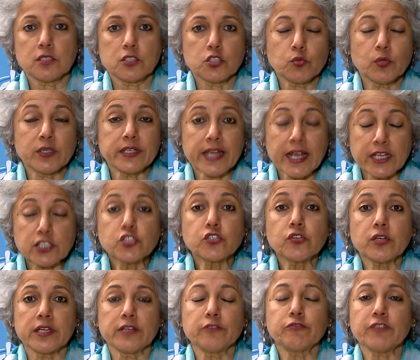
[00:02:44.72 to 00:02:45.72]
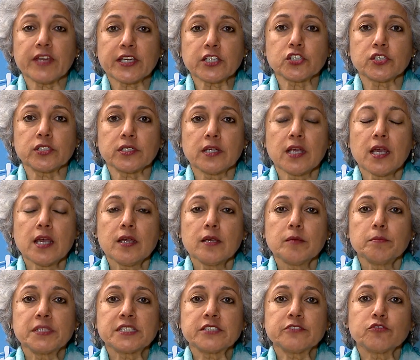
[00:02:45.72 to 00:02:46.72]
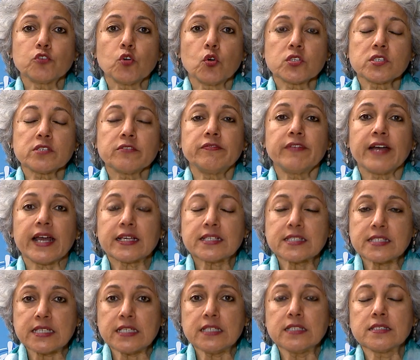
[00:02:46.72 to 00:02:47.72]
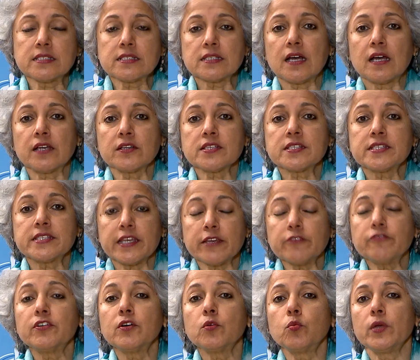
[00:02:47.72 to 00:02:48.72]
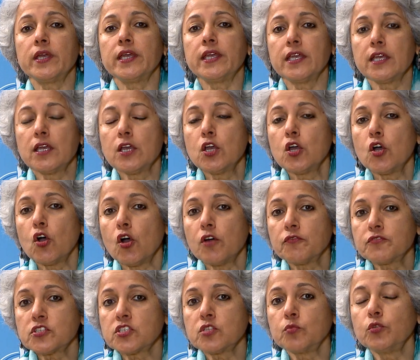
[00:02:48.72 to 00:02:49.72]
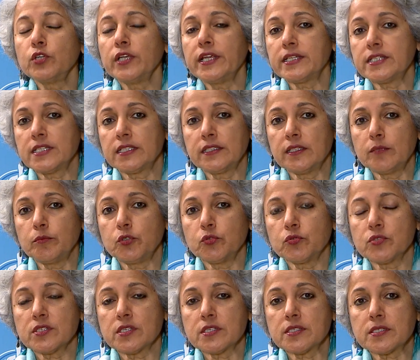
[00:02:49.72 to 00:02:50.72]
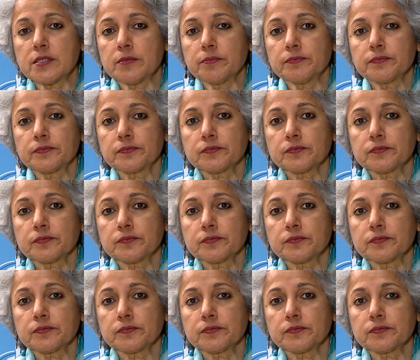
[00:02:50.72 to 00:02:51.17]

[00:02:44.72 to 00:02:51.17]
to a natural infection. But of course, the vaccines are a safer way of stimulating the immune system.